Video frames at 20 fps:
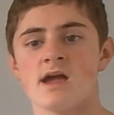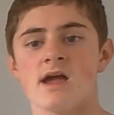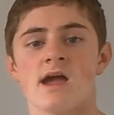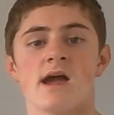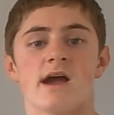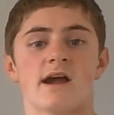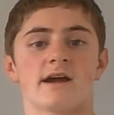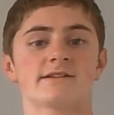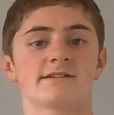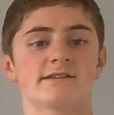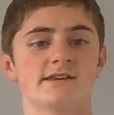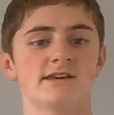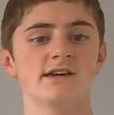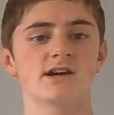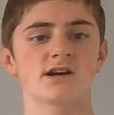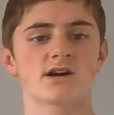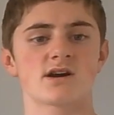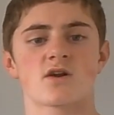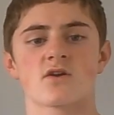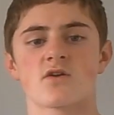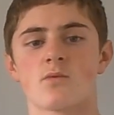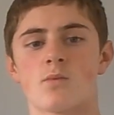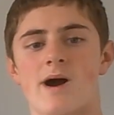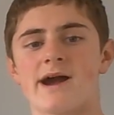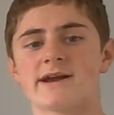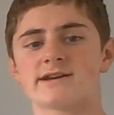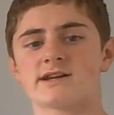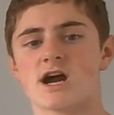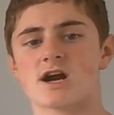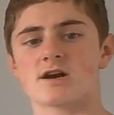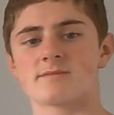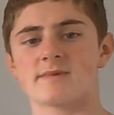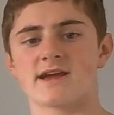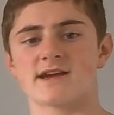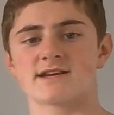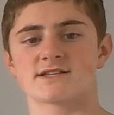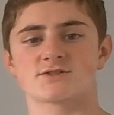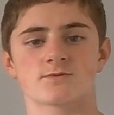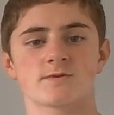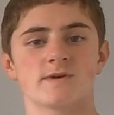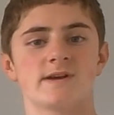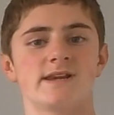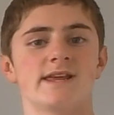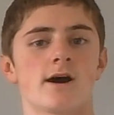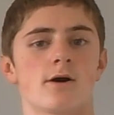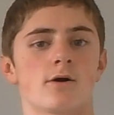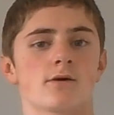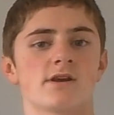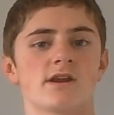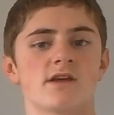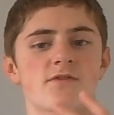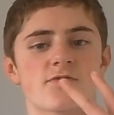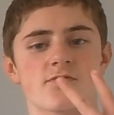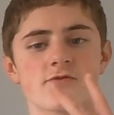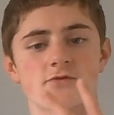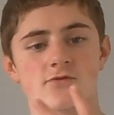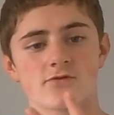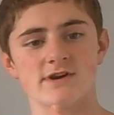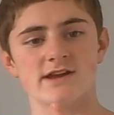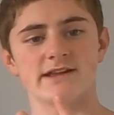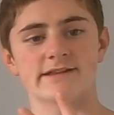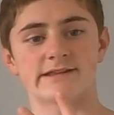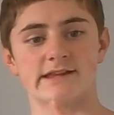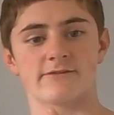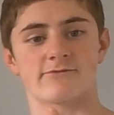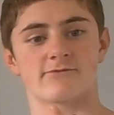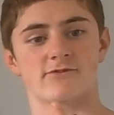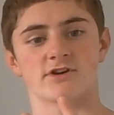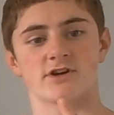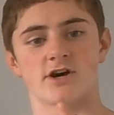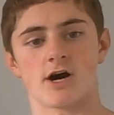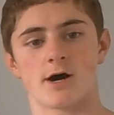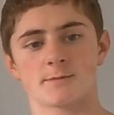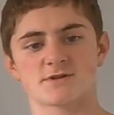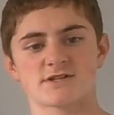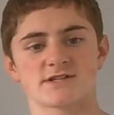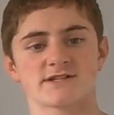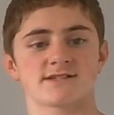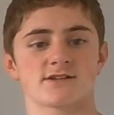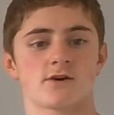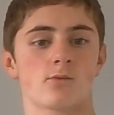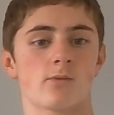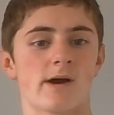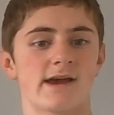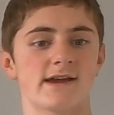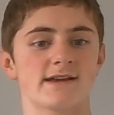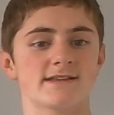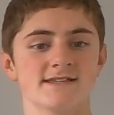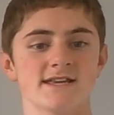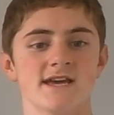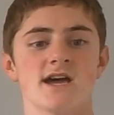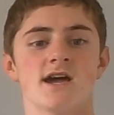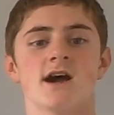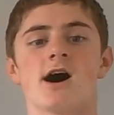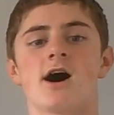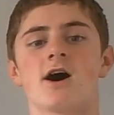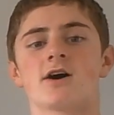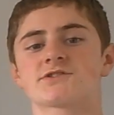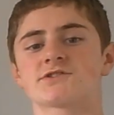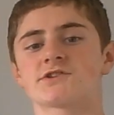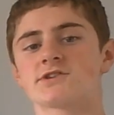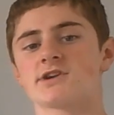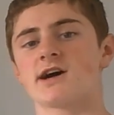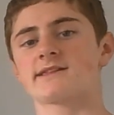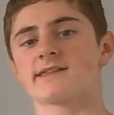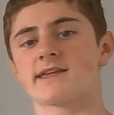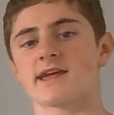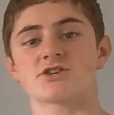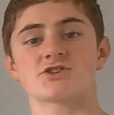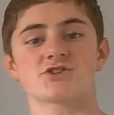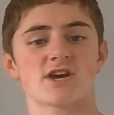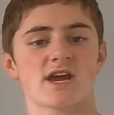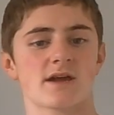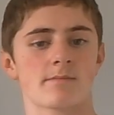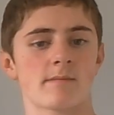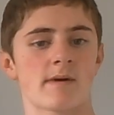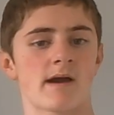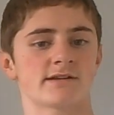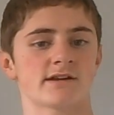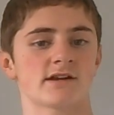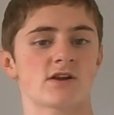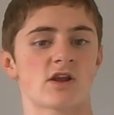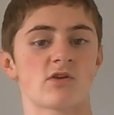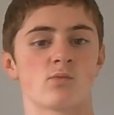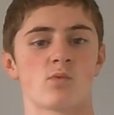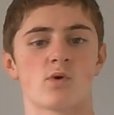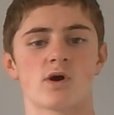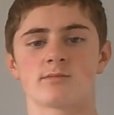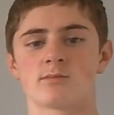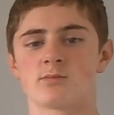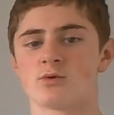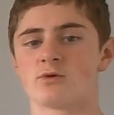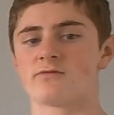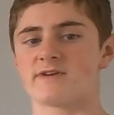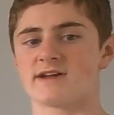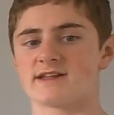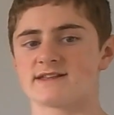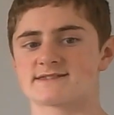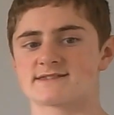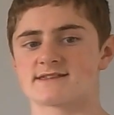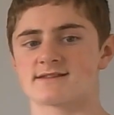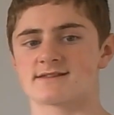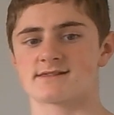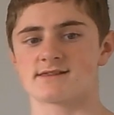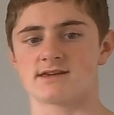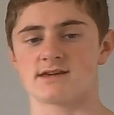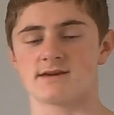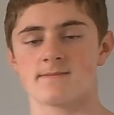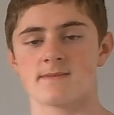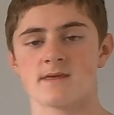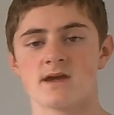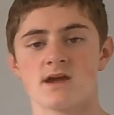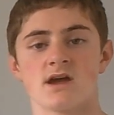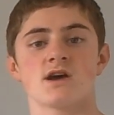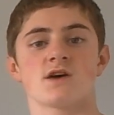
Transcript: And here the white army has really only 3 different options or ways how to not get checkmated in one move instantly.